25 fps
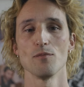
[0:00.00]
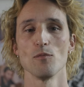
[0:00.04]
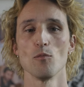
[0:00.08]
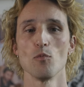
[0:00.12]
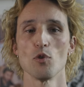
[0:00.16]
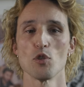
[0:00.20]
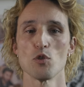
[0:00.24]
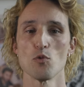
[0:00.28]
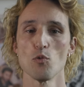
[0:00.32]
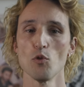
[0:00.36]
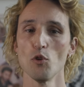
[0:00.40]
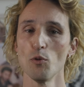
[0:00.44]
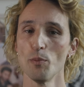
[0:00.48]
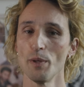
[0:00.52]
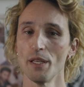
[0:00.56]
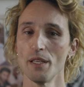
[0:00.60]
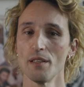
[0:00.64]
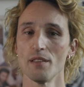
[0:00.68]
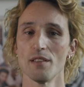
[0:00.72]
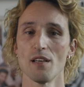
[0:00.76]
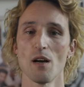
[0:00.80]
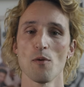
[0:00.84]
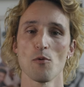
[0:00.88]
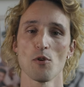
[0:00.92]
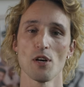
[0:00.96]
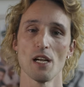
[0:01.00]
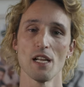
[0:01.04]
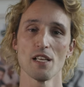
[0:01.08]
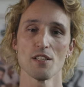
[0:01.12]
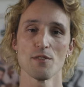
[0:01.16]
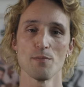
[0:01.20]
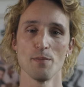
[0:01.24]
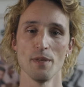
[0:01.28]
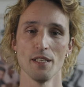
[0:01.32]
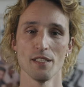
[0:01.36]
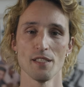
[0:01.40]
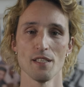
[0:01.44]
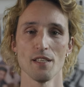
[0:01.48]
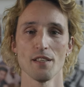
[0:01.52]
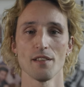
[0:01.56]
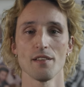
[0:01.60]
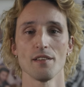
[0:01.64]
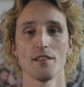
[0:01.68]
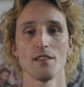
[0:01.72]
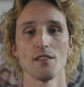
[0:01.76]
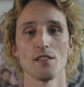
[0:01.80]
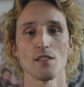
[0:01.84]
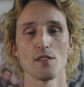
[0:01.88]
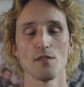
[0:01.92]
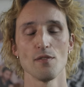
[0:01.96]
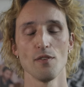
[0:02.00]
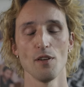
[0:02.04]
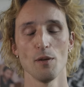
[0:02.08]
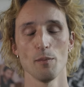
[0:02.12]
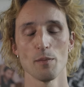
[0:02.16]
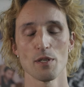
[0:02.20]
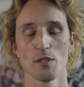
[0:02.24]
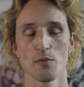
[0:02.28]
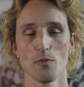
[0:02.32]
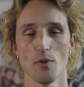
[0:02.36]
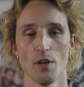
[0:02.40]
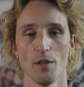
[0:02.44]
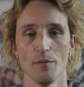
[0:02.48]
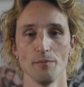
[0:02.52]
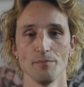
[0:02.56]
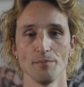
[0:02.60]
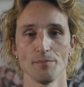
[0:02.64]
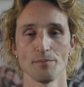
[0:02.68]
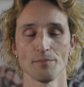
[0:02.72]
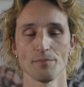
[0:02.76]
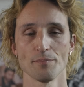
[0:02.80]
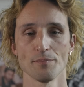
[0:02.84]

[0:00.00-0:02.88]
which will be our last visit in this film as well.